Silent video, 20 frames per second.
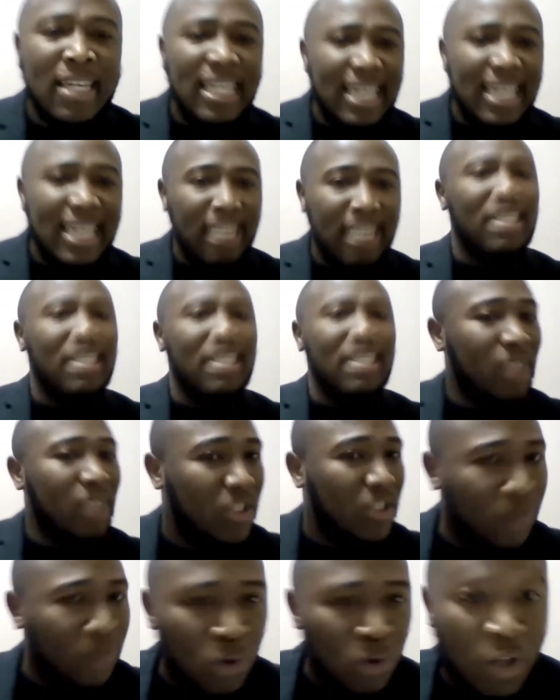he is
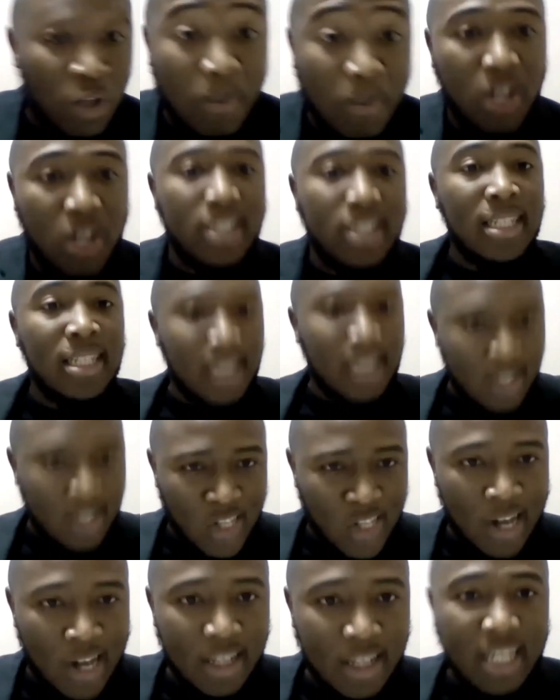David's future because he's his son.